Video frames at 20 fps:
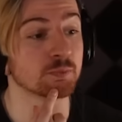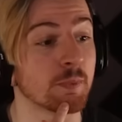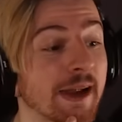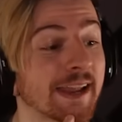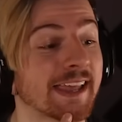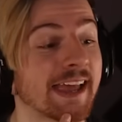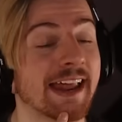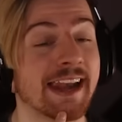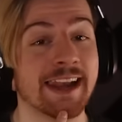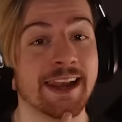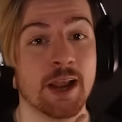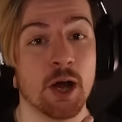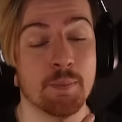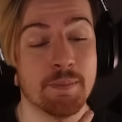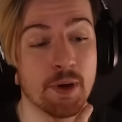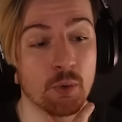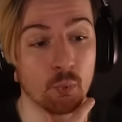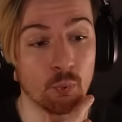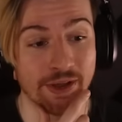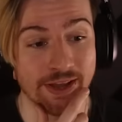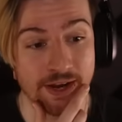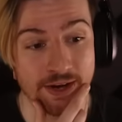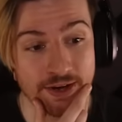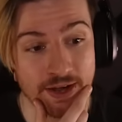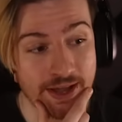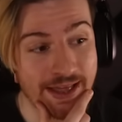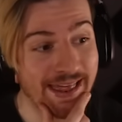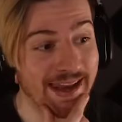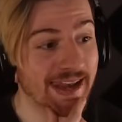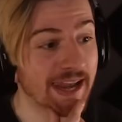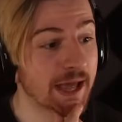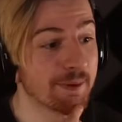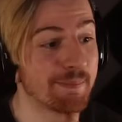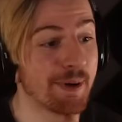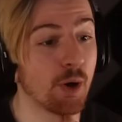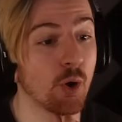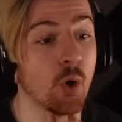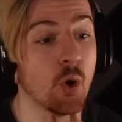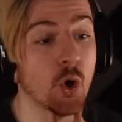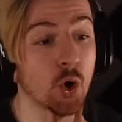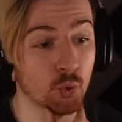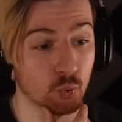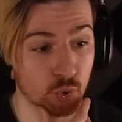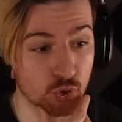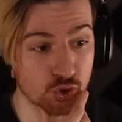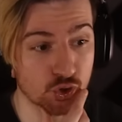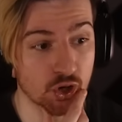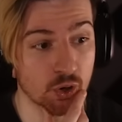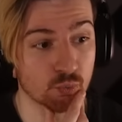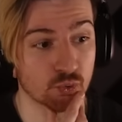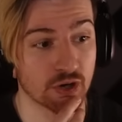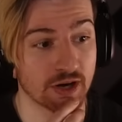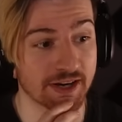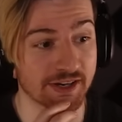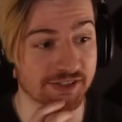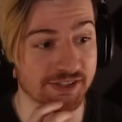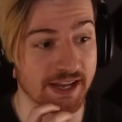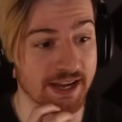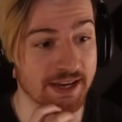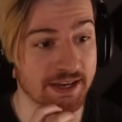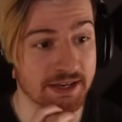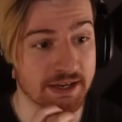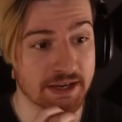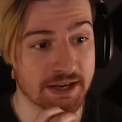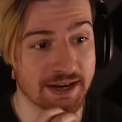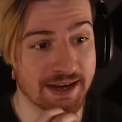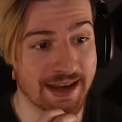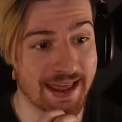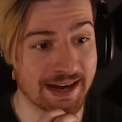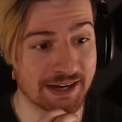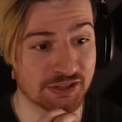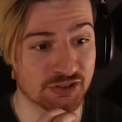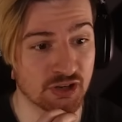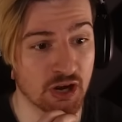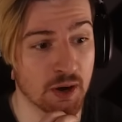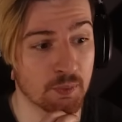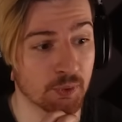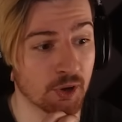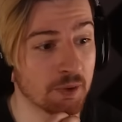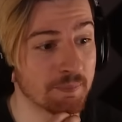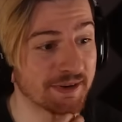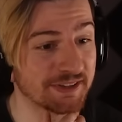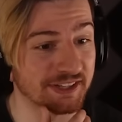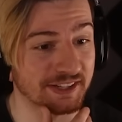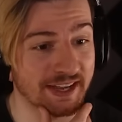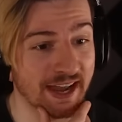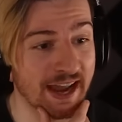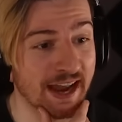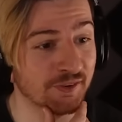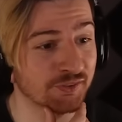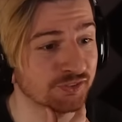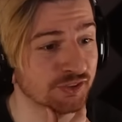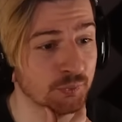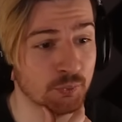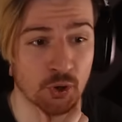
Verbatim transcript: Might get a little bit weird, a little bit awkward, you know what I'm trying to say? Next up, we got Mr. KFC.